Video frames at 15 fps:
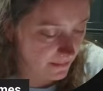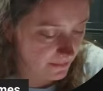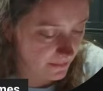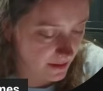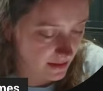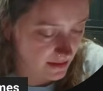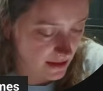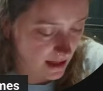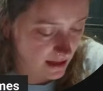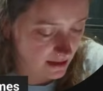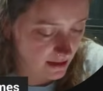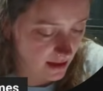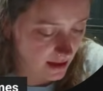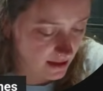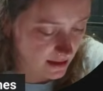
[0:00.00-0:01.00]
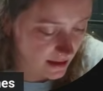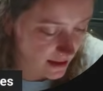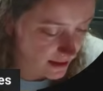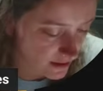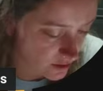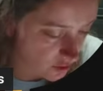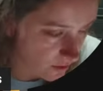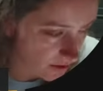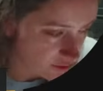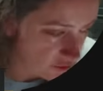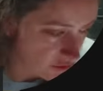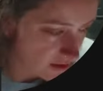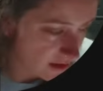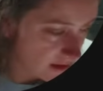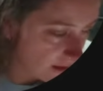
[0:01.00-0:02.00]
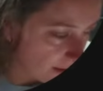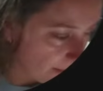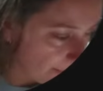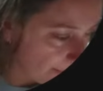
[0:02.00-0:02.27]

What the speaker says: Because that's kind of the next question here.